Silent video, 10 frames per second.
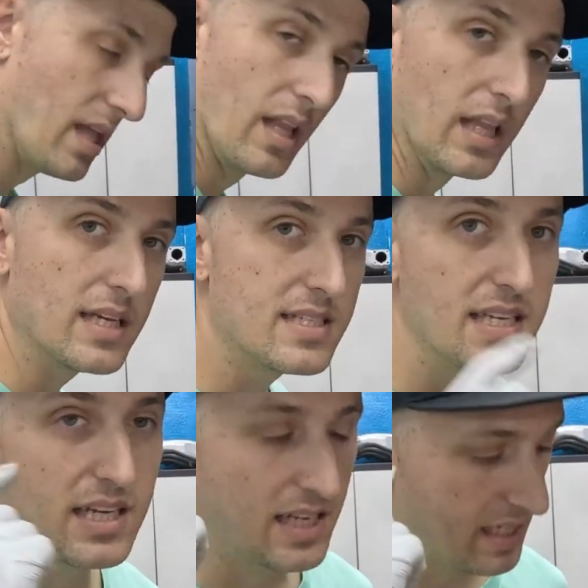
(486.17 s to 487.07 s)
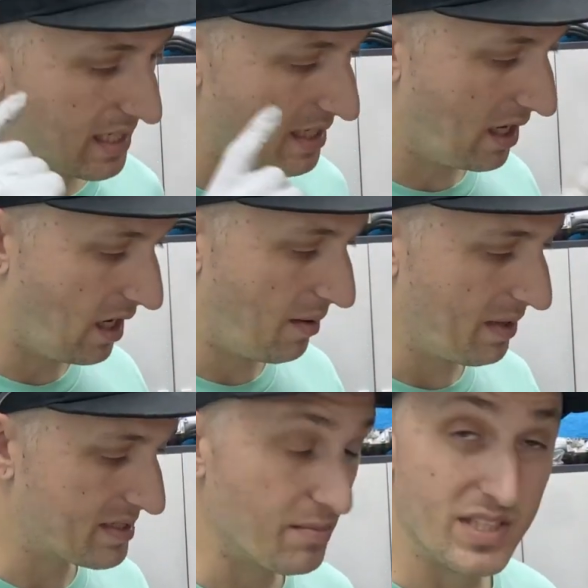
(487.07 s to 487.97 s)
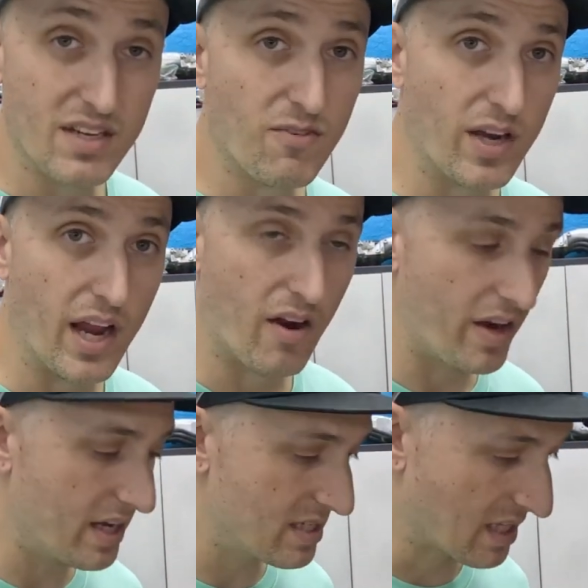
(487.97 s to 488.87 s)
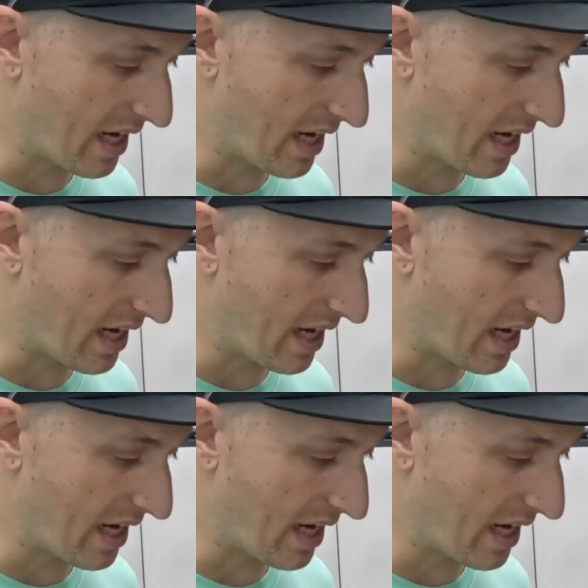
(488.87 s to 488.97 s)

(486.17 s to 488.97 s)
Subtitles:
listen in some different areas.